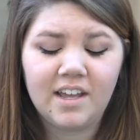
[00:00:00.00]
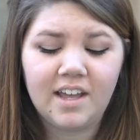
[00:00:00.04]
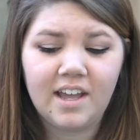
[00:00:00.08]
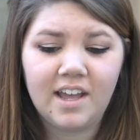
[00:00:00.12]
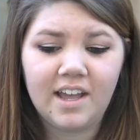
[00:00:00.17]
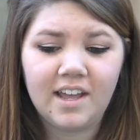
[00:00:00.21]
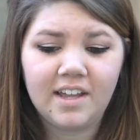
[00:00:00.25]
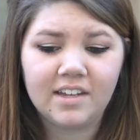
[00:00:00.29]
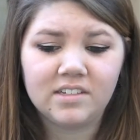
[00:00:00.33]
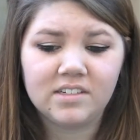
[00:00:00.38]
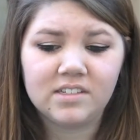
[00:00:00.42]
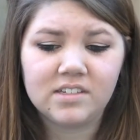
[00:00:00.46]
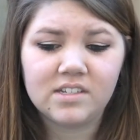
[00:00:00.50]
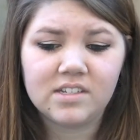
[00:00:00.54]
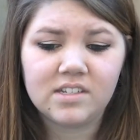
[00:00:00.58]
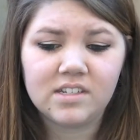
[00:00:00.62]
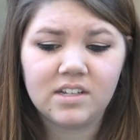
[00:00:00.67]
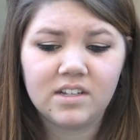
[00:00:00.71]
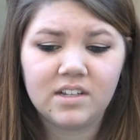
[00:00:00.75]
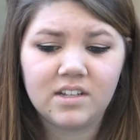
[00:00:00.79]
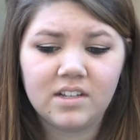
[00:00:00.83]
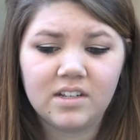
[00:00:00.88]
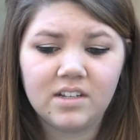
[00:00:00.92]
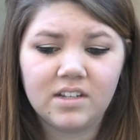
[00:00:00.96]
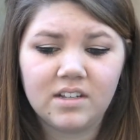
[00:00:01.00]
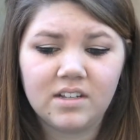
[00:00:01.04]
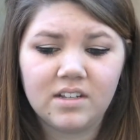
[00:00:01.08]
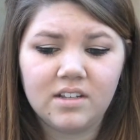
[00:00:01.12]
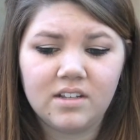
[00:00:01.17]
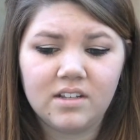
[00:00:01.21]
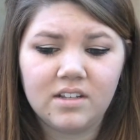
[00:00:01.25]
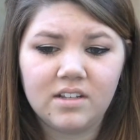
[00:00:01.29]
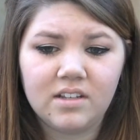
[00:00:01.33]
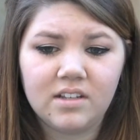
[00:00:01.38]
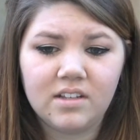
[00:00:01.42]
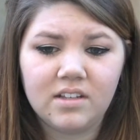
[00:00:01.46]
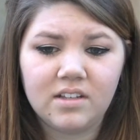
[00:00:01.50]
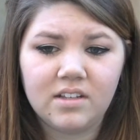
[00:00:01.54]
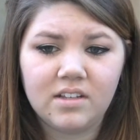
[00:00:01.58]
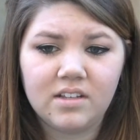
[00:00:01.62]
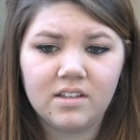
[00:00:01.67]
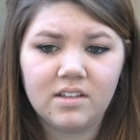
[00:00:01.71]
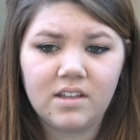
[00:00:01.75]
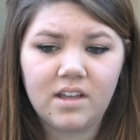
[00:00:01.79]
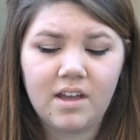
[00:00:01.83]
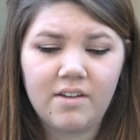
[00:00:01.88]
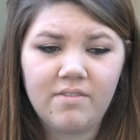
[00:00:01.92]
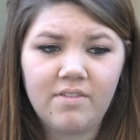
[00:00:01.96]
And
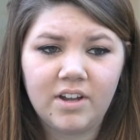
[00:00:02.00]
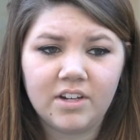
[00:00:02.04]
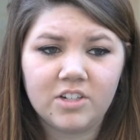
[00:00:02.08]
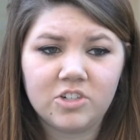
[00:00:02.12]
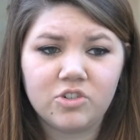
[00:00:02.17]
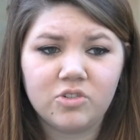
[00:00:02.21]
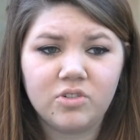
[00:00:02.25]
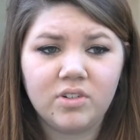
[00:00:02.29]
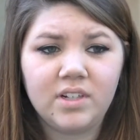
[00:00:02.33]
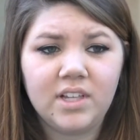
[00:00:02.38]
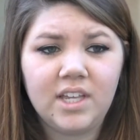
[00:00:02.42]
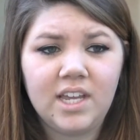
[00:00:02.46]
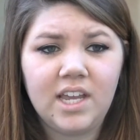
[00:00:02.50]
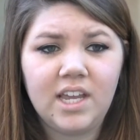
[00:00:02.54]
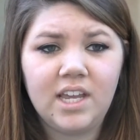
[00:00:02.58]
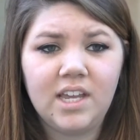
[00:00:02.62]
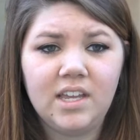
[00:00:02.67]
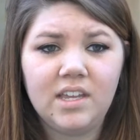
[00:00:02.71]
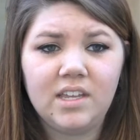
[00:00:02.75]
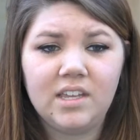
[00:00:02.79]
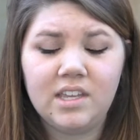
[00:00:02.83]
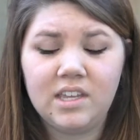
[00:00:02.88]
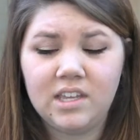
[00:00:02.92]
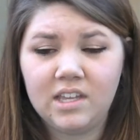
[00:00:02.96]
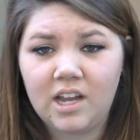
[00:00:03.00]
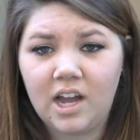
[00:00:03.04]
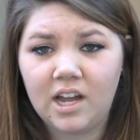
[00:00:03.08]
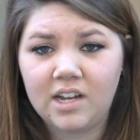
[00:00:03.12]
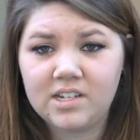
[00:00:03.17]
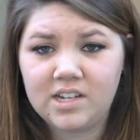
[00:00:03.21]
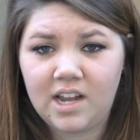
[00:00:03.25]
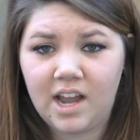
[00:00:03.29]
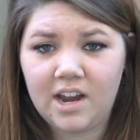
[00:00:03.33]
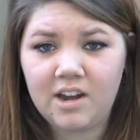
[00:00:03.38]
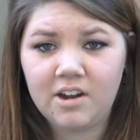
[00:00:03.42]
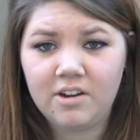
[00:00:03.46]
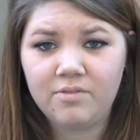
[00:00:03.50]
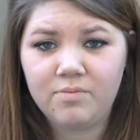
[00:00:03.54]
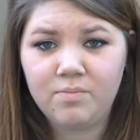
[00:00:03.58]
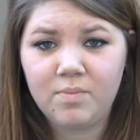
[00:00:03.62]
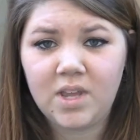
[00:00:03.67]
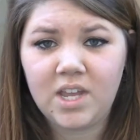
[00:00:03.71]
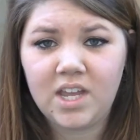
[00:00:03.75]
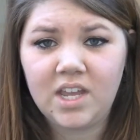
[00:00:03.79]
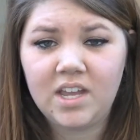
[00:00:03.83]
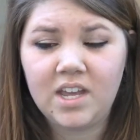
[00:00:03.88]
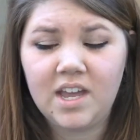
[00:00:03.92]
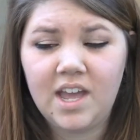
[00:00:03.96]
eventually, he got tired of
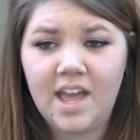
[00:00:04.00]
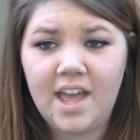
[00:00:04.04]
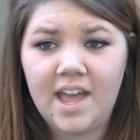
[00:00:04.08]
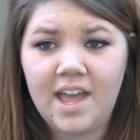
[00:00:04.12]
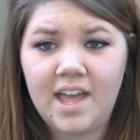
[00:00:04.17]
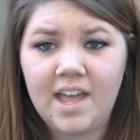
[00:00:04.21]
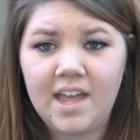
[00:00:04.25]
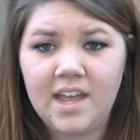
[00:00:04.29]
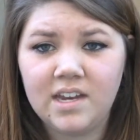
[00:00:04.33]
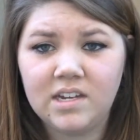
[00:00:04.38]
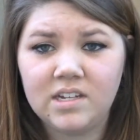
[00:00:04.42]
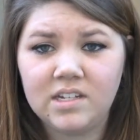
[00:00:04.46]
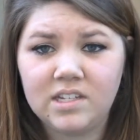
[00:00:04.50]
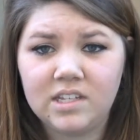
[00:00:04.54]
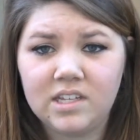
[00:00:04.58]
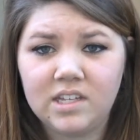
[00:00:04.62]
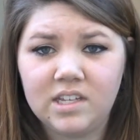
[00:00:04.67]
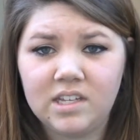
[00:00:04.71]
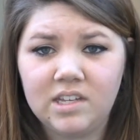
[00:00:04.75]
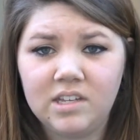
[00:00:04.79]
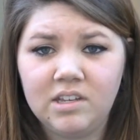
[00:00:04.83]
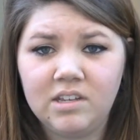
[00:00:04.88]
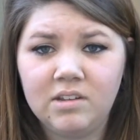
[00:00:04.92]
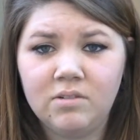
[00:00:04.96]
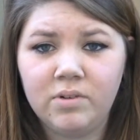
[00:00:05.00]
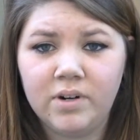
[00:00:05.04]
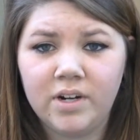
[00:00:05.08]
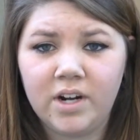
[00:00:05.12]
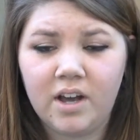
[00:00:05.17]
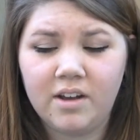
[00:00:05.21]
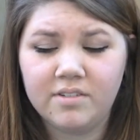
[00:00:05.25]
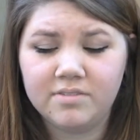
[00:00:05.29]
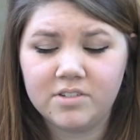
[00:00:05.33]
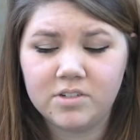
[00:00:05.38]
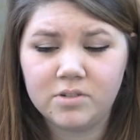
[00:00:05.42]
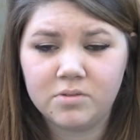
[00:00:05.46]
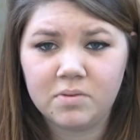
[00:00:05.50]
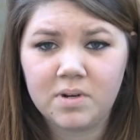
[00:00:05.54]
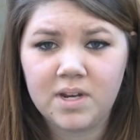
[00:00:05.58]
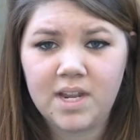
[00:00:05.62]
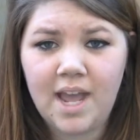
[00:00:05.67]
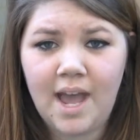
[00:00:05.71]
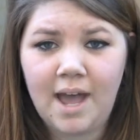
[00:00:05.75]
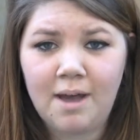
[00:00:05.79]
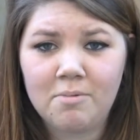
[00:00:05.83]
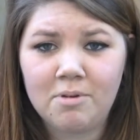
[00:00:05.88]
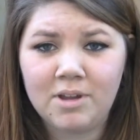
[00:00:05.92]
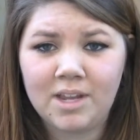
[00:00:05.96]
me, and he went off to
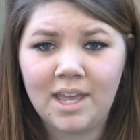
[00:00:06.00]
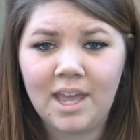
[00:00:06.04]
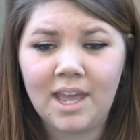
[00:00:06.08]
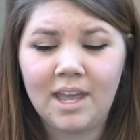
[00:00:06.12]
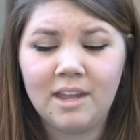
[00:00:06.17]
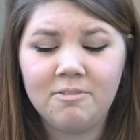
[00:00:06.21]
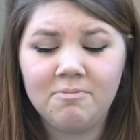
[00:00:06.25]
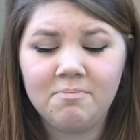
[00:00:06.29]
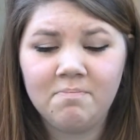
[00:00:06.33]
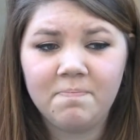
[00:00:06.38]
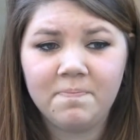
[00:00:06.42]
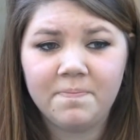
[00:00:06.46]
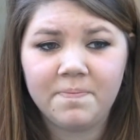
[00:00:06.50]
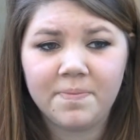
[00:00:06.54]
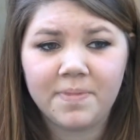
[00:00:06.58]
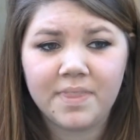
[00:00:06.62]
rehab again.